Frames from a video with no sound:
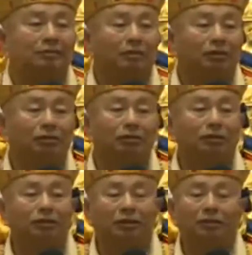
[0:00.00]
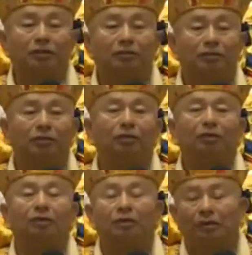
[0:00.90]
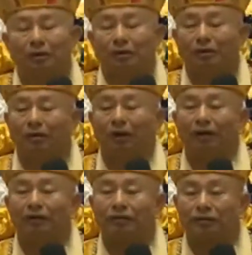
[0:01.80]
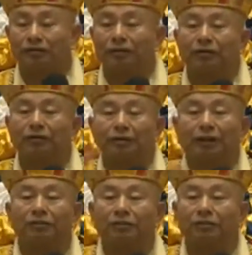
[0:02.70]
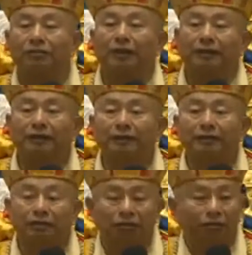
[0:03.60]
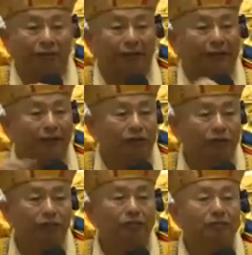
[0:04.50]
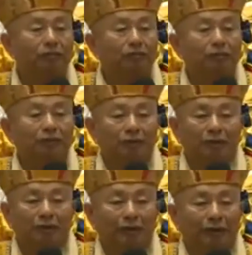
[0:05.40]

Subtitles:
When Dharma culture published a book and then put it in